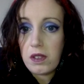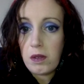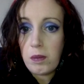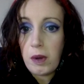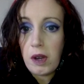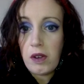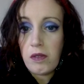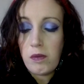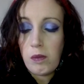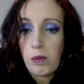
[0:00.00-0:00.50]

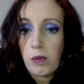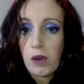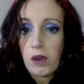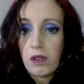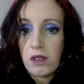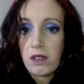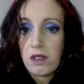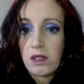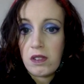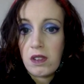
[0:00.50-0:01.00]
Apart from
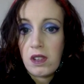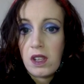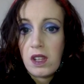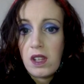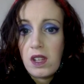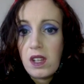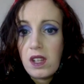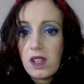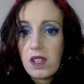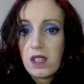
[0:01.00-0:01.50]
one,
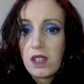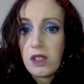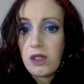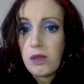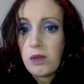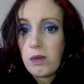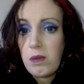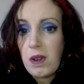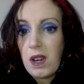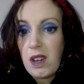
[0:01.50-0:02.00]

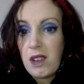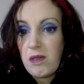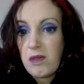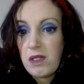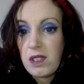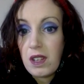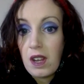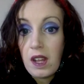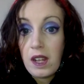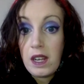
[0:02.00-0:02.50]
you have
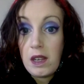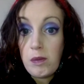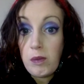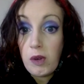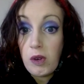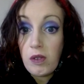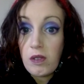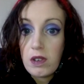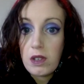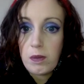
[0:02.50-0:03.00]
slightly
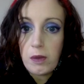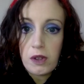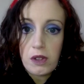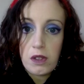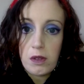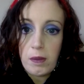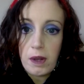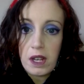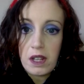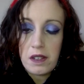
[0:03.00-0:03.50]
more
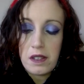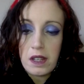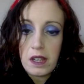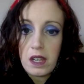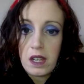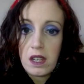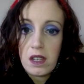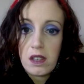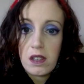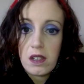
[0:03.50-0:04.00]
responsibility